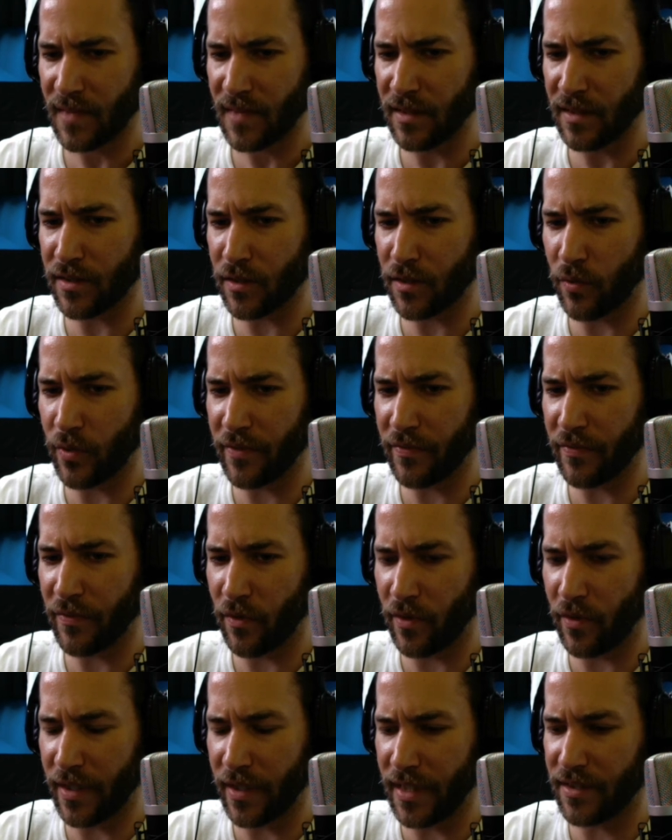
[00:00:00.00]

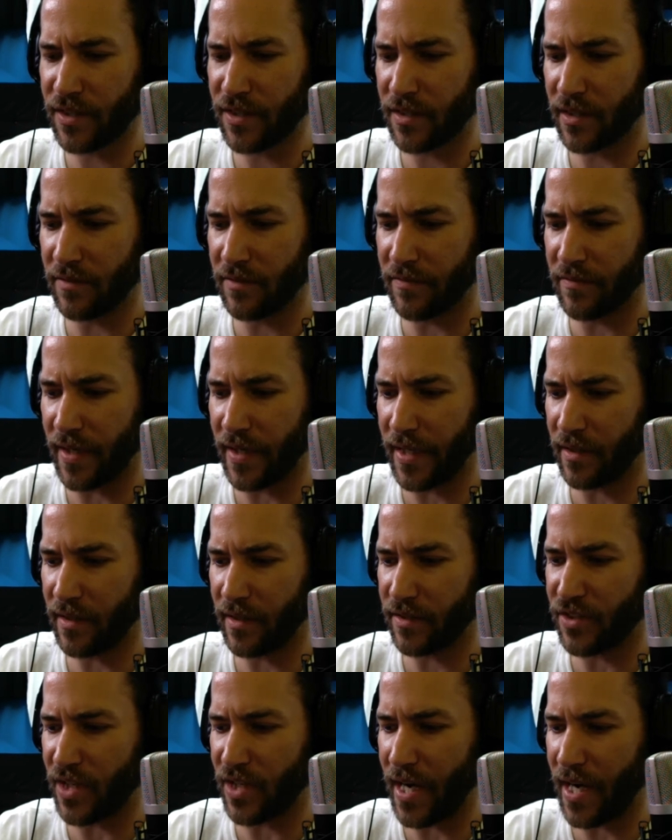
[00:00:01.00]
24 inch conveyor
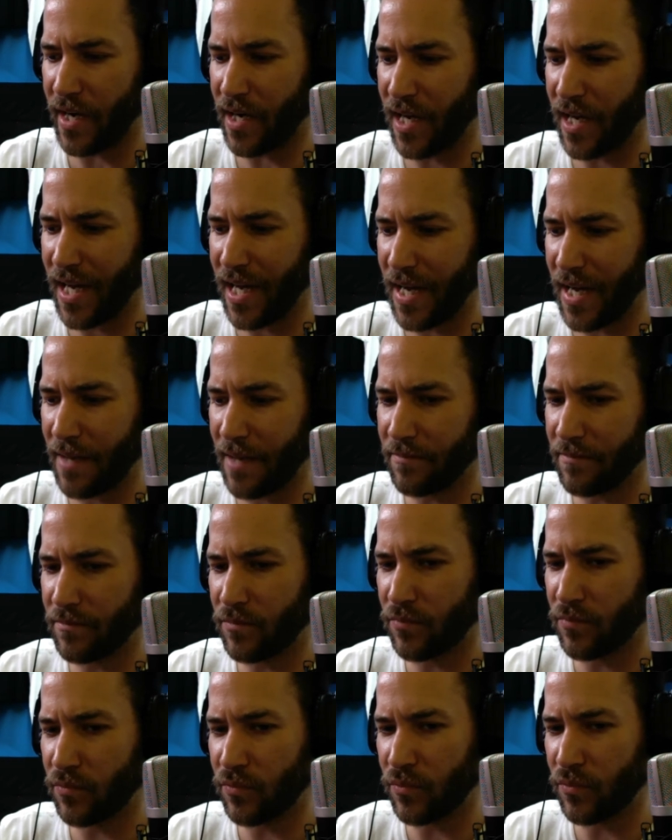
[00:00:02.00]
dryer I, i
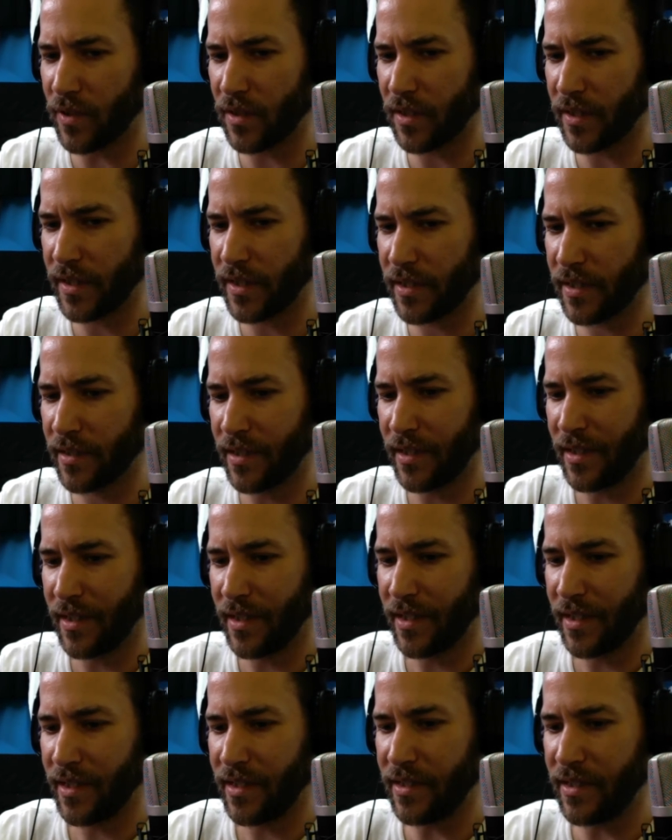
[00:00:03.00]
really
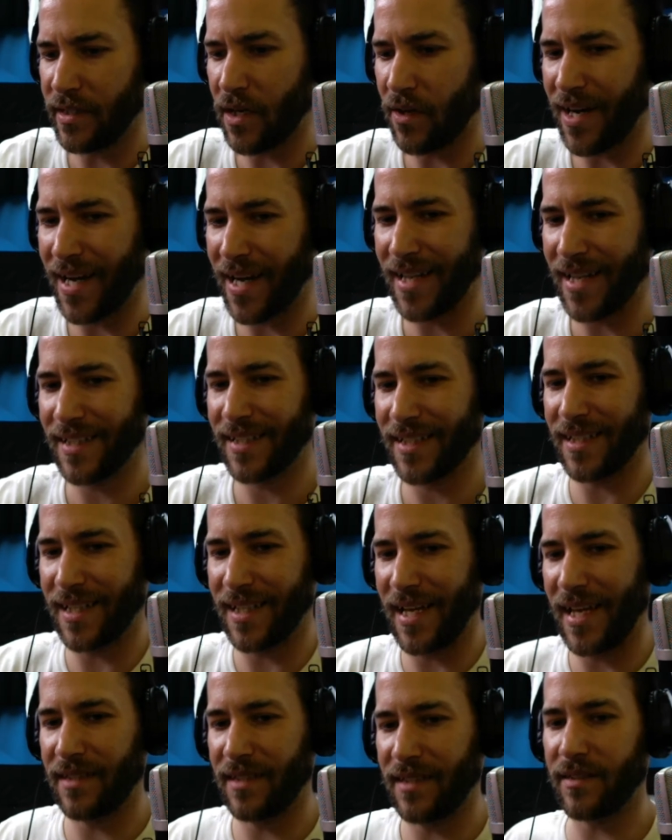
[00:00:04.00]
you know, I
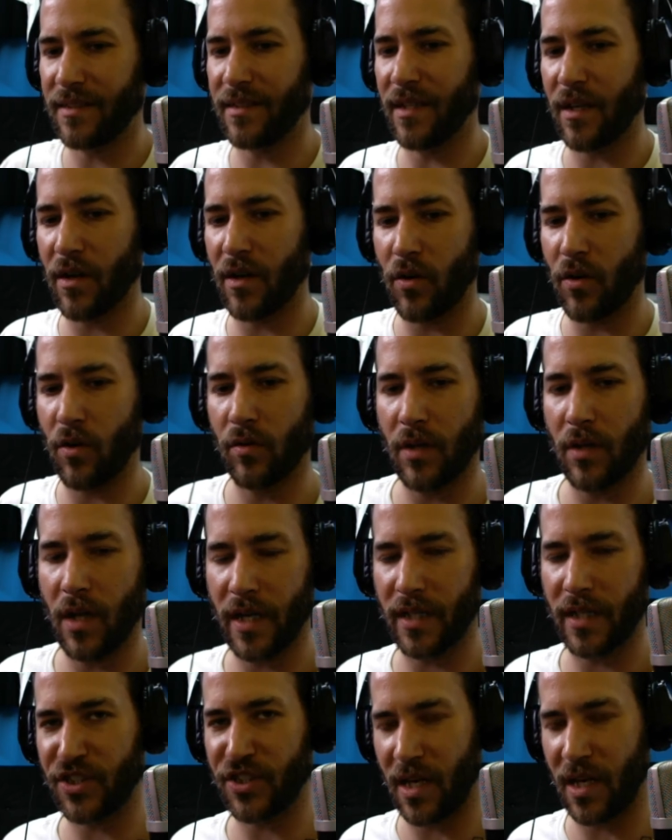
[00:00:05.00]
I hadn't done a whole
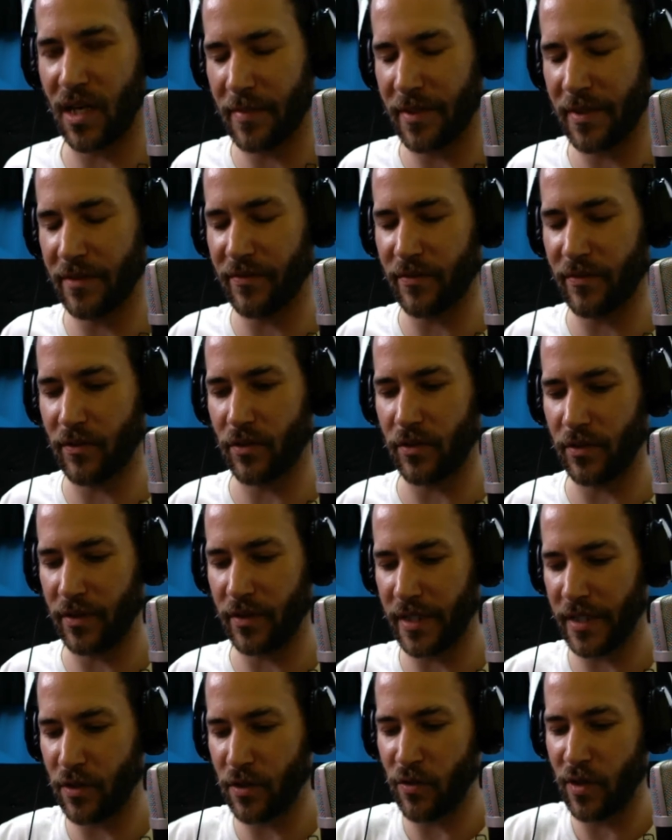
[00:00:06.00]
lot of shopping for
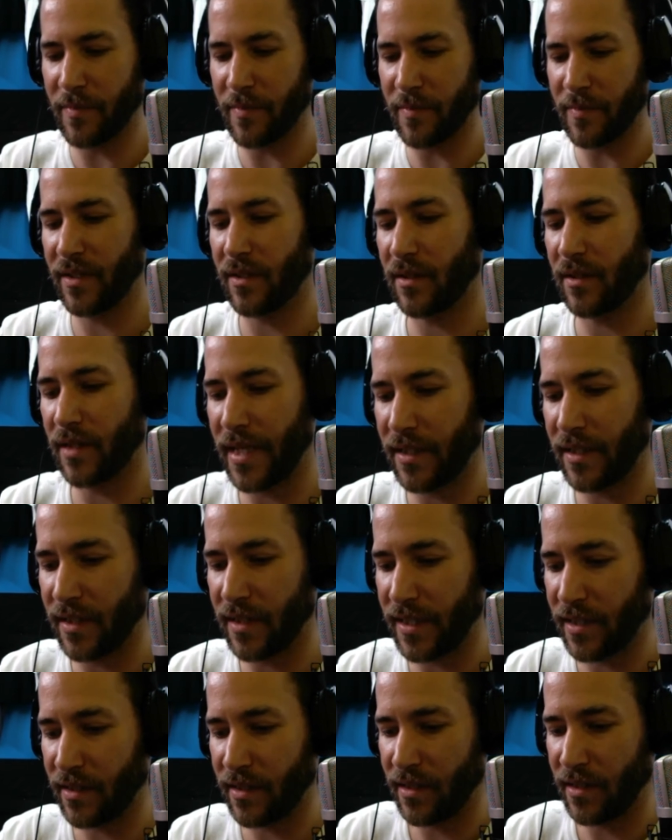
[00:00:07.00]
equipment
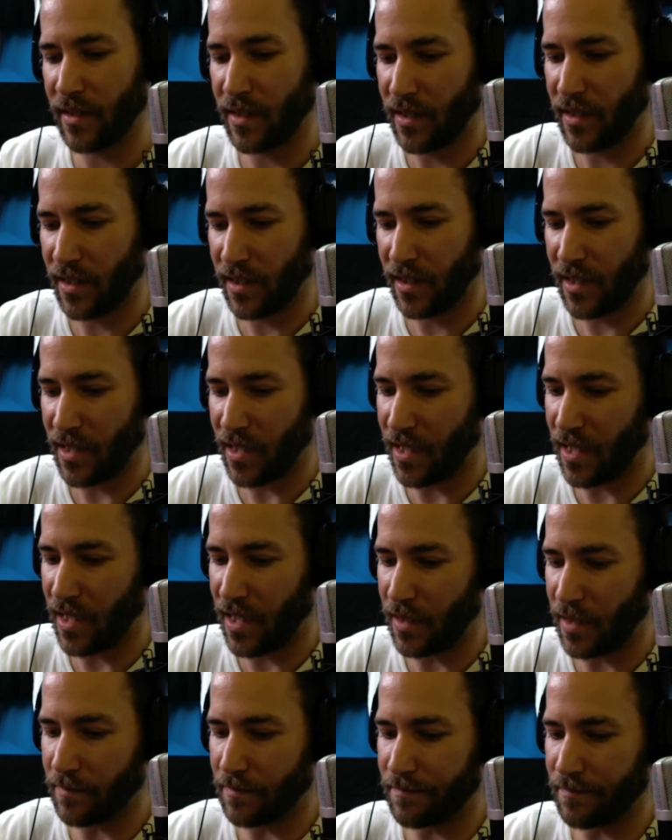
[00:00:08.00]
lately.
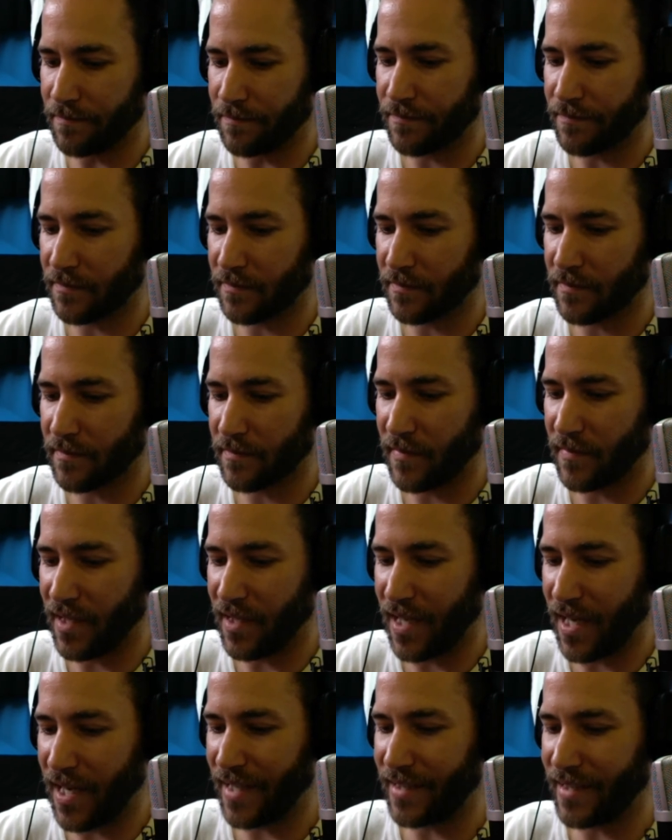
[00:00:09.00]
Um,
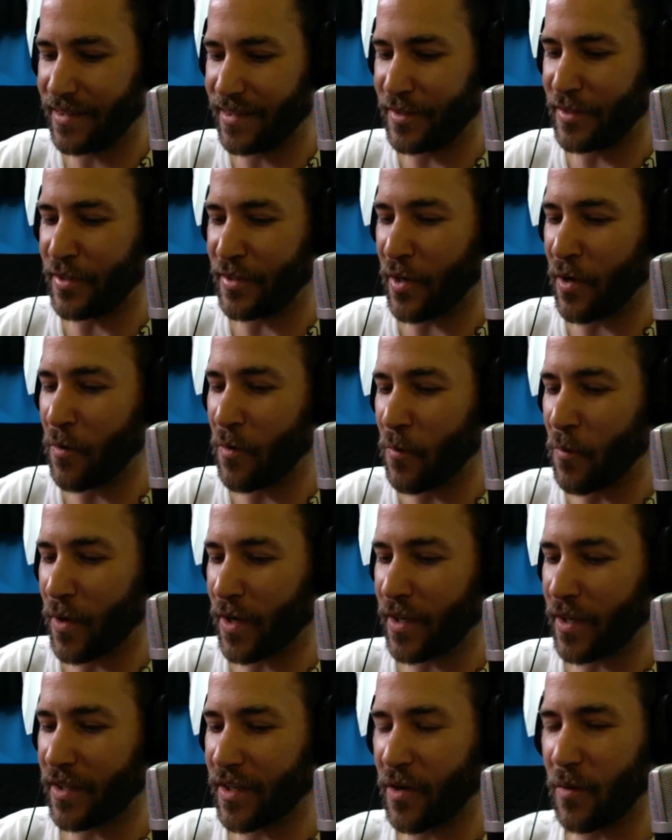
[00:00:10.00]
I don't
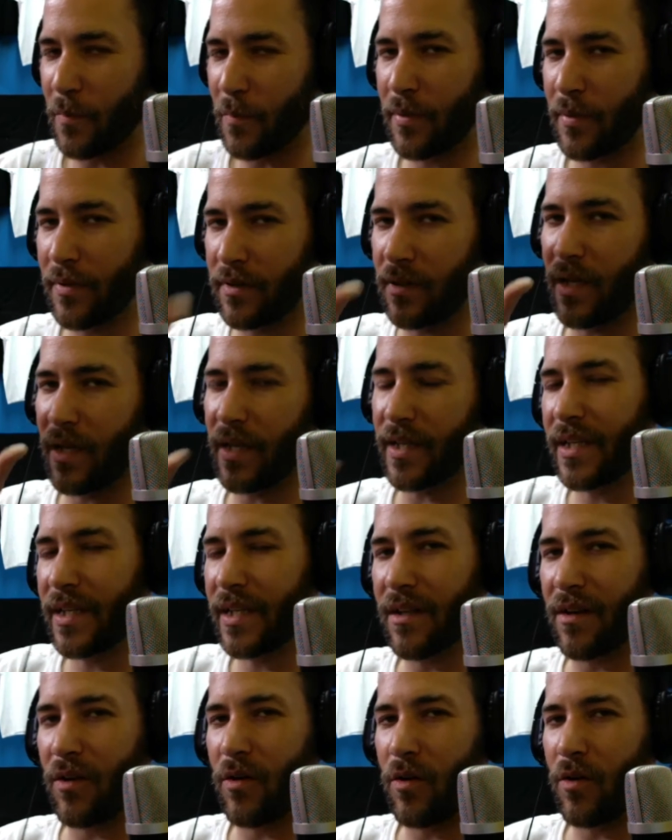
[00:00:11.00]
want to go
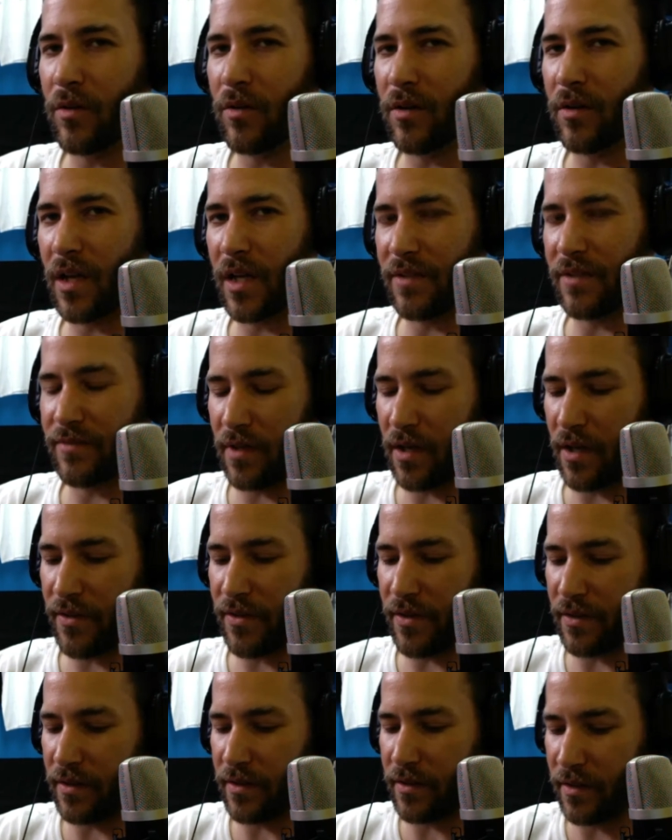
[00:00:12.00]
plugging a whole lot of
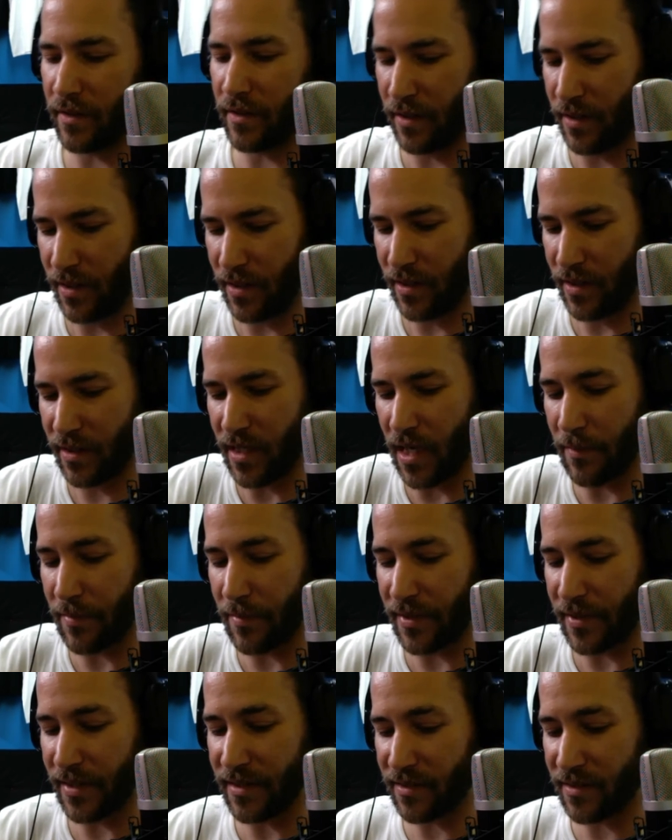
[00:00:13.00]
other
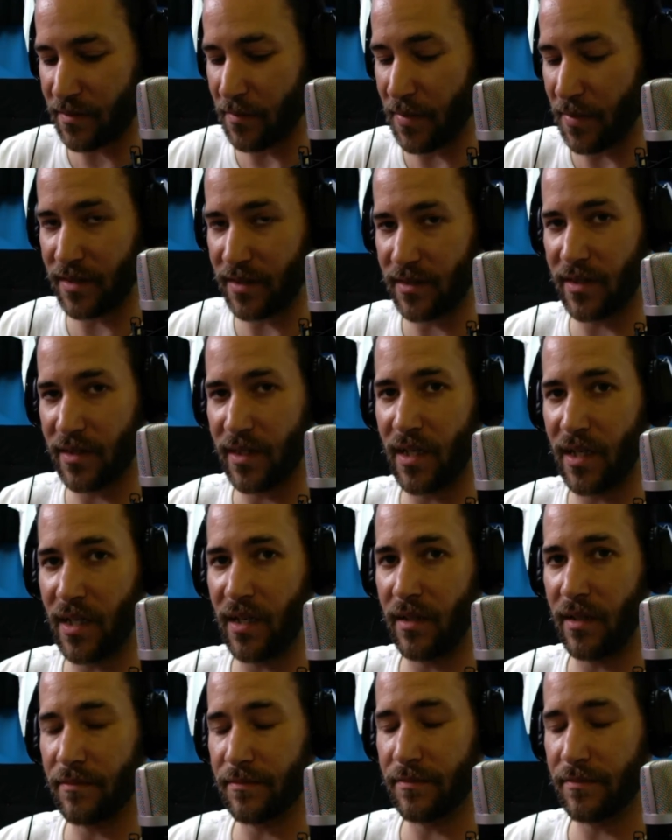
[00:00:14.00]
companies, but uh,